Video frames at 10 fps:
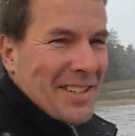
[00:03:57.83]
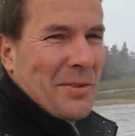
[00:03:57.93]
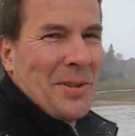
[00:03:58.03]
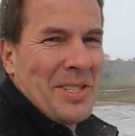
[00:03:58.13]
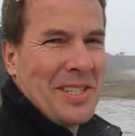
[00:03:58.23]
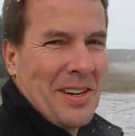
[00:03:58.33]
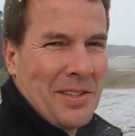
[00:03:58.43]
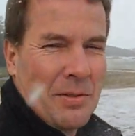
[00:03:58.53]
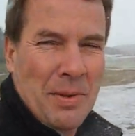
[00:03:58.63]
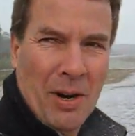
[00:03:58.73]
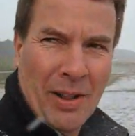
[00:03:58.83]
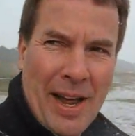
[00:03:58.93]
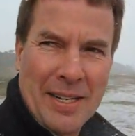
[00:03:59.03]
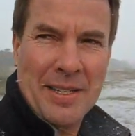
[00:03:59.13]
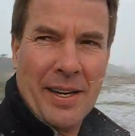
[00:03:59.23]
So we'll see. This will be our
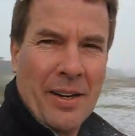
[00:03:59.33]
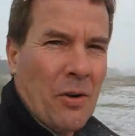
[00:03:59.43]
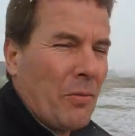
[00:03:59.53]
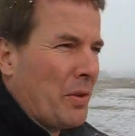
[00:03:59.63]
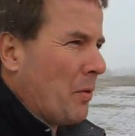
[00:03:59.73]
last day. Hopefully